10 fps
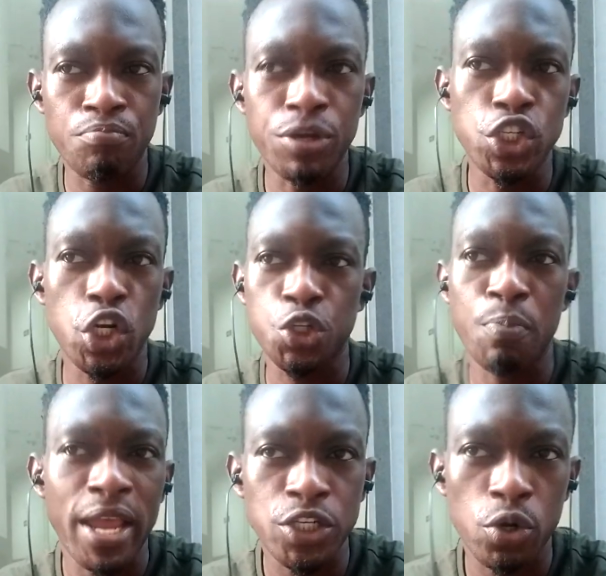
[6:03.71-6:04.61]
be
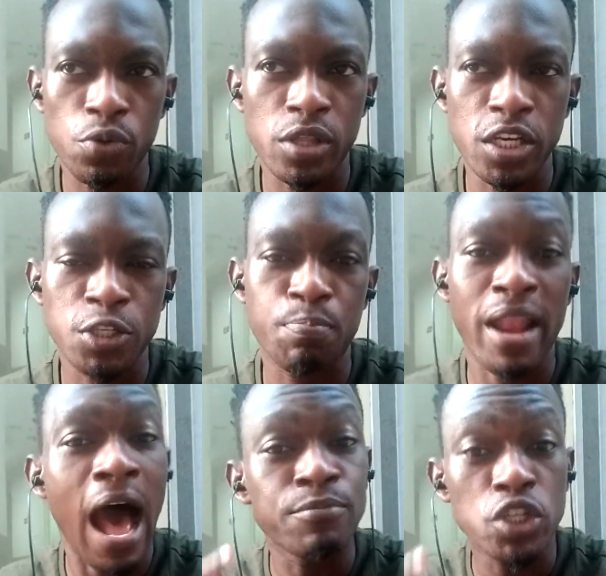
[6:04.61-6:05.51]
judgmental on this, but
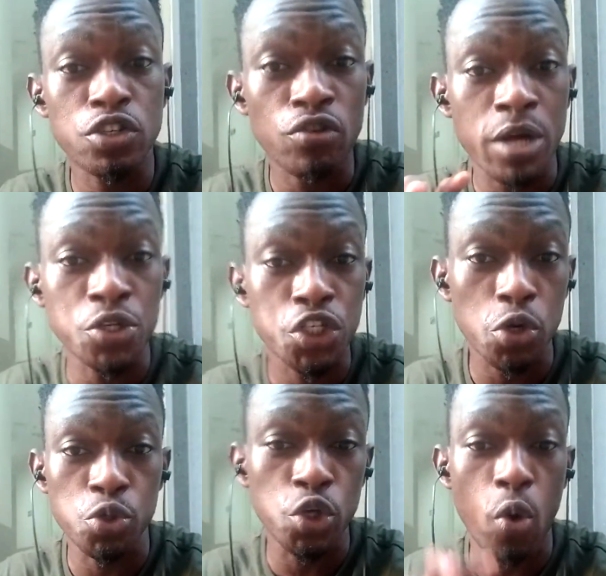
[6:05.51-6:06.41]
I'm just trying to
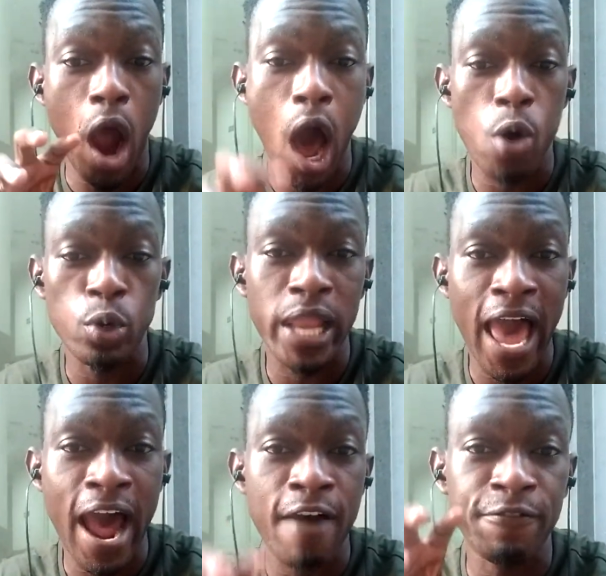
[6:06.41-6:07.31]
show you how
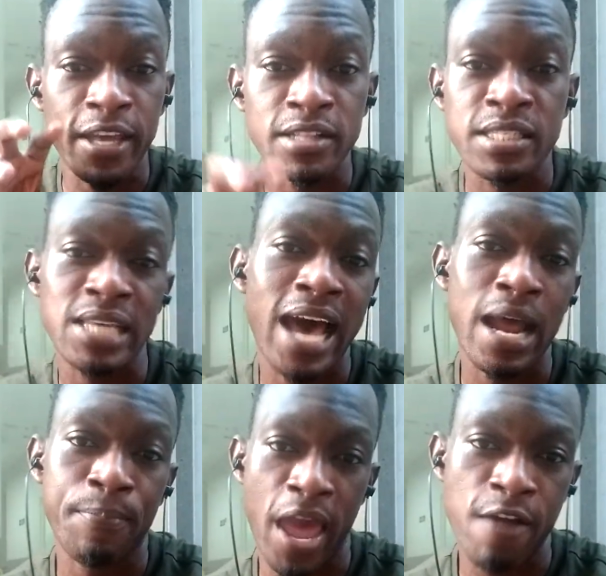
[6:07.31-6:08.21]
love can start
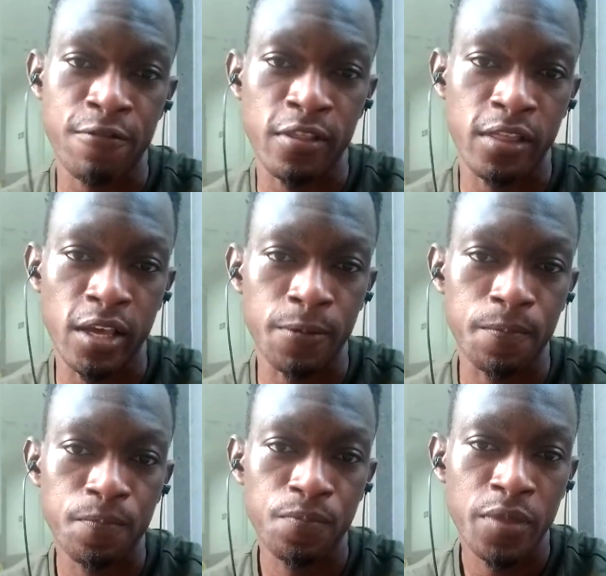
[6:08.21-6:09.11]
up everything.
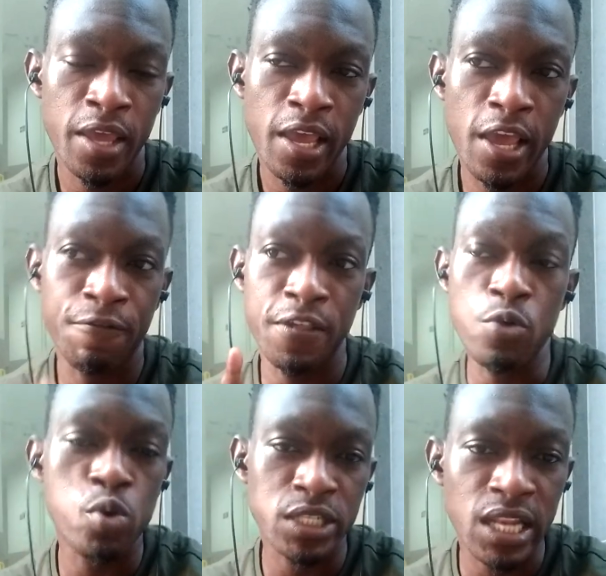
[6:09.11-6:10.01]
If it
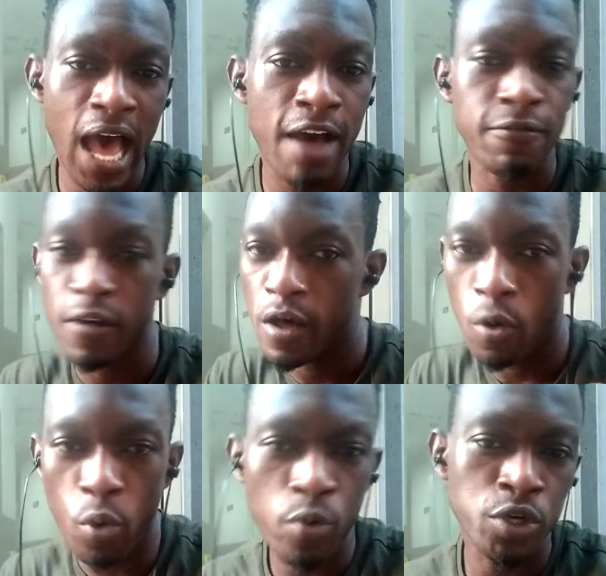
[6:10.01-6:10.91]
was love,
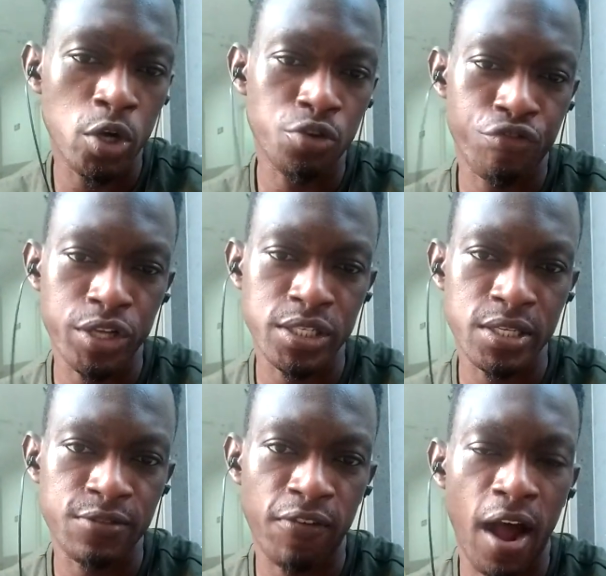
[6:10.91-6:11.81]
we would not reach
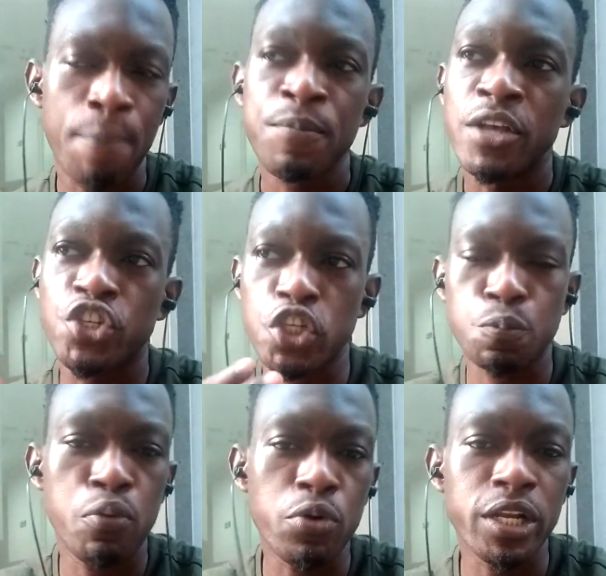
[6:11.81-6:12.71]
this far. Just
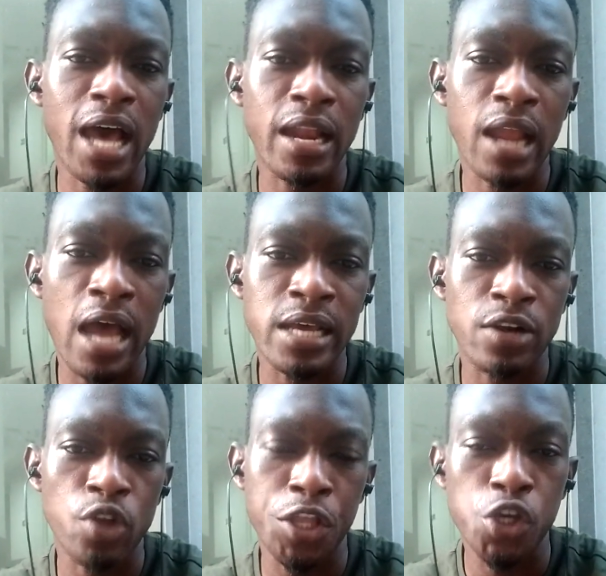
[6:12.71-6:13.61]
put it
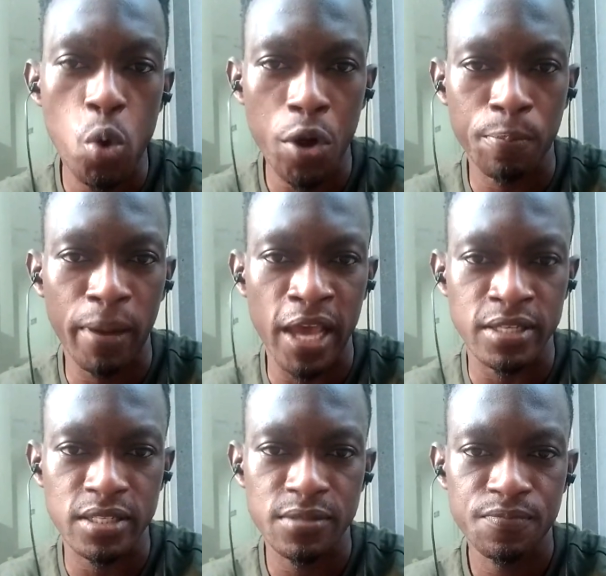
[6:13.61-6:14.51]
at your workplace.